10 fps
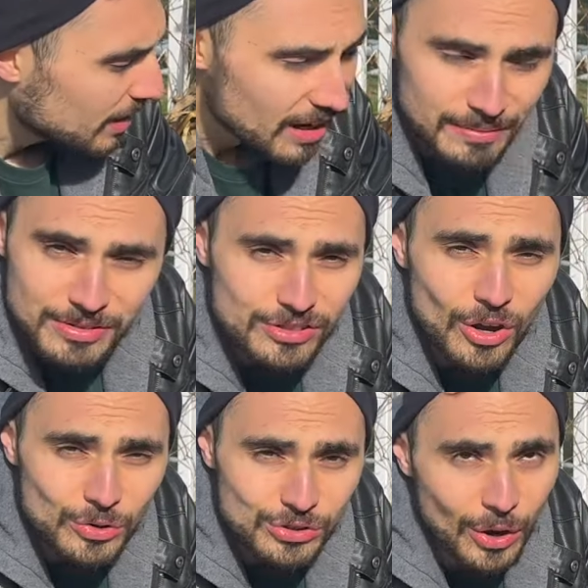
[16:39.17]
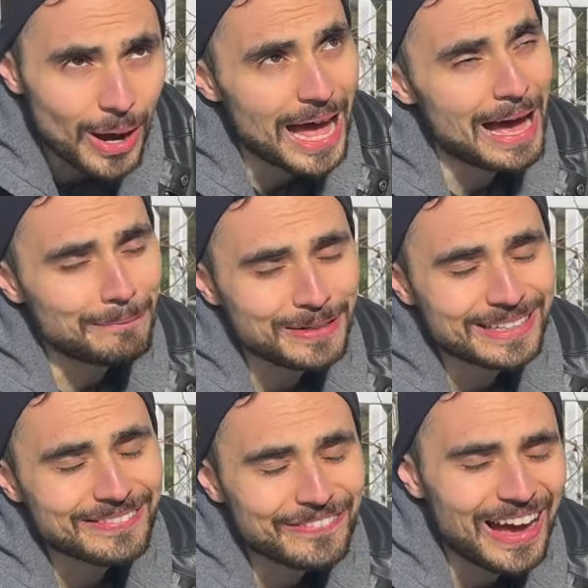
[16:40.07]
I'm so happy
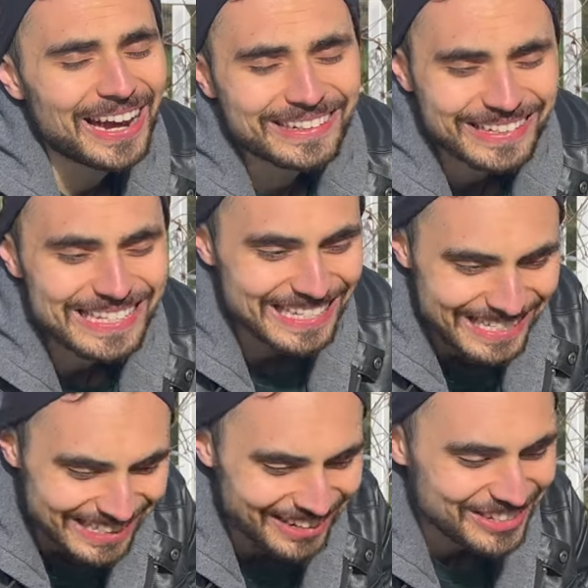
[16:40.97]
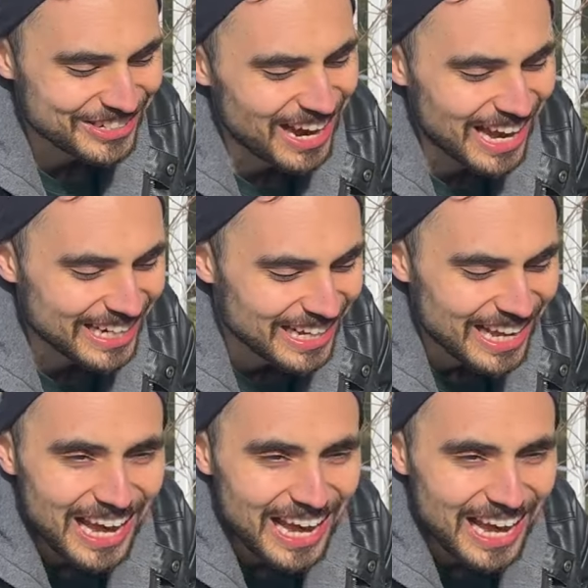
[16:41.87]
to finally see sunshine.